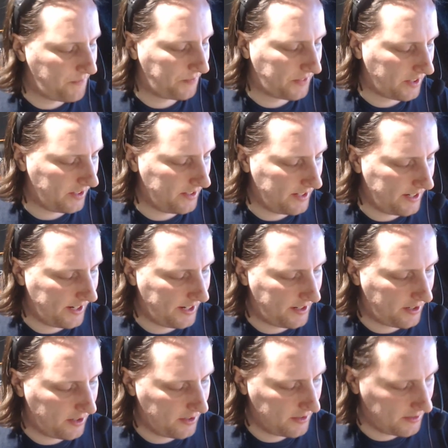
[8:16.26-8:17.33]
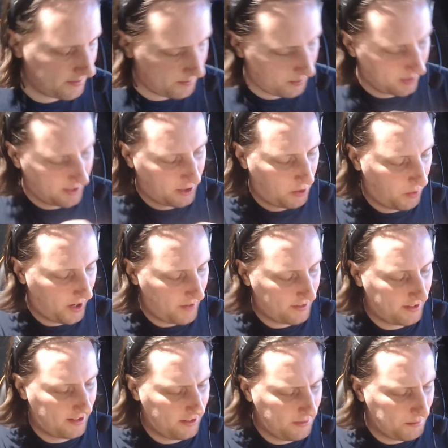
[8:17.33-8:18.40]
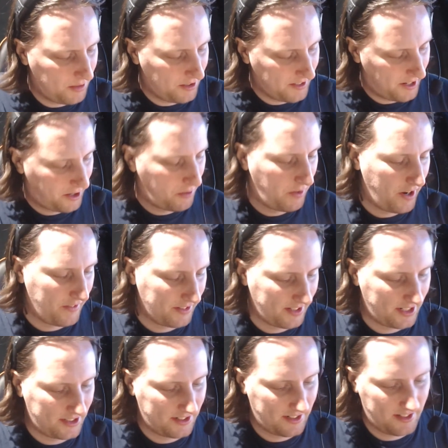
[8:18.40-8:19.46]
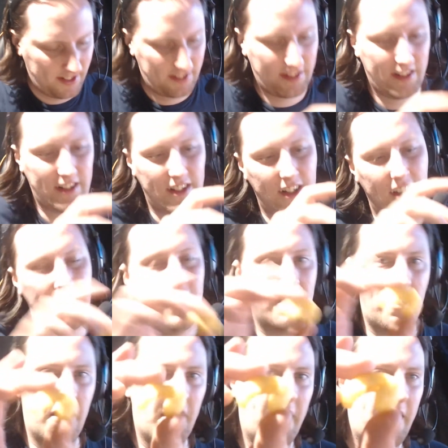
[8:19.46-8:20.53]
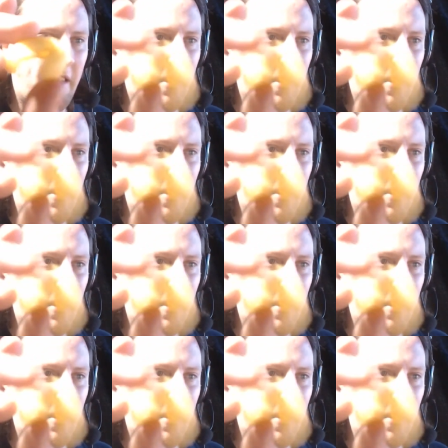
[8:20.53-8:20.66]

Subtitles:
like more like quavers. They look more like quavers actually. They're like